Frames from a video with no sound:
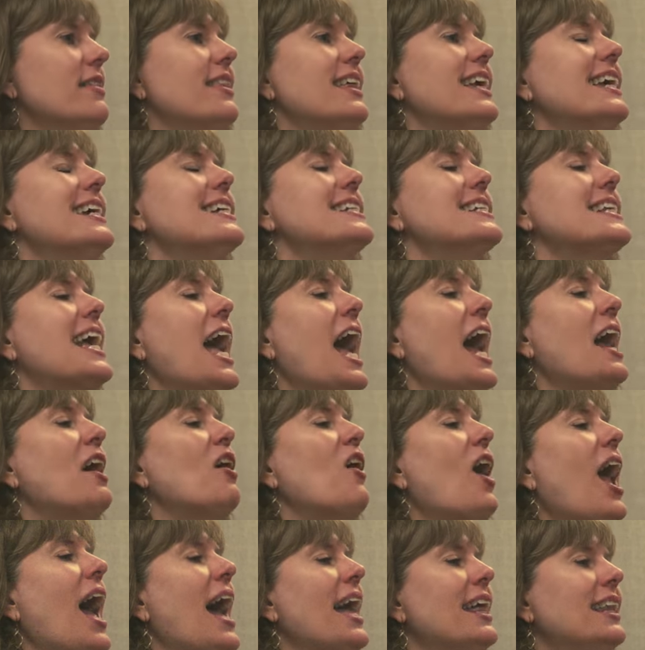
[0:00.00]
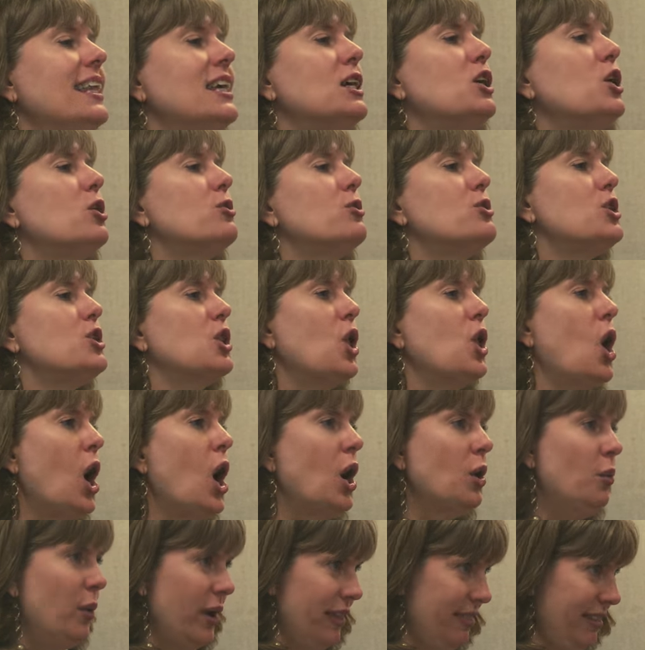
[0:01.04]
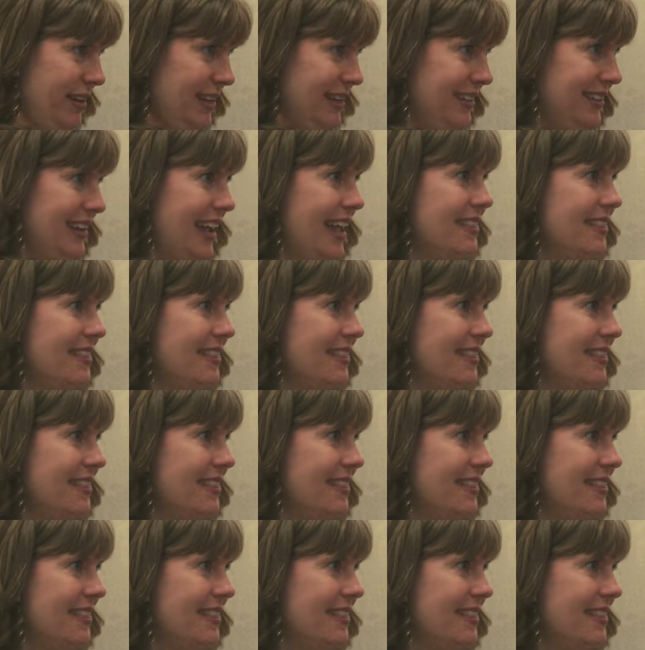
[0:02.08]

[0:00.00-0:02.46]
The entire island goes along with it,